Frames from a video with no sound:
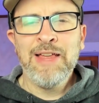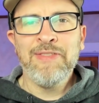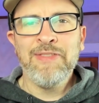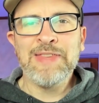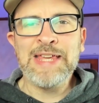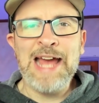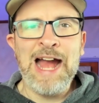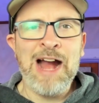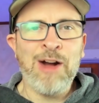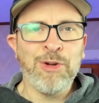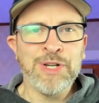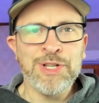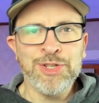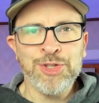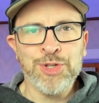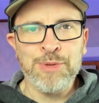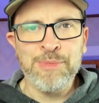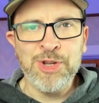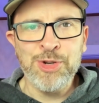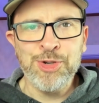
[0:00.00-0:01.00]
the out
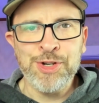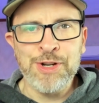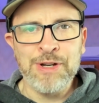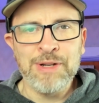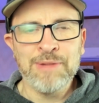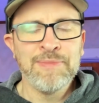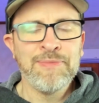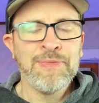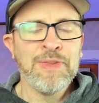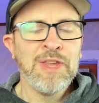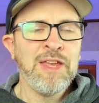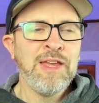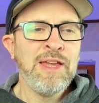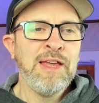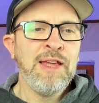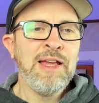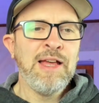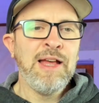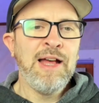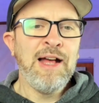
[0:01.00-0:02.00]
distribution.
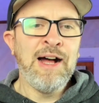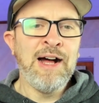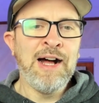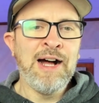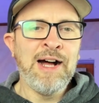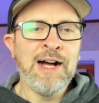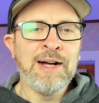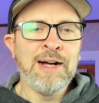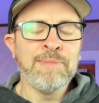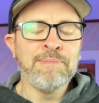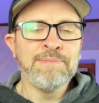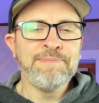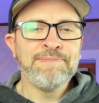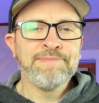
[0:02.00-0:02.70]
How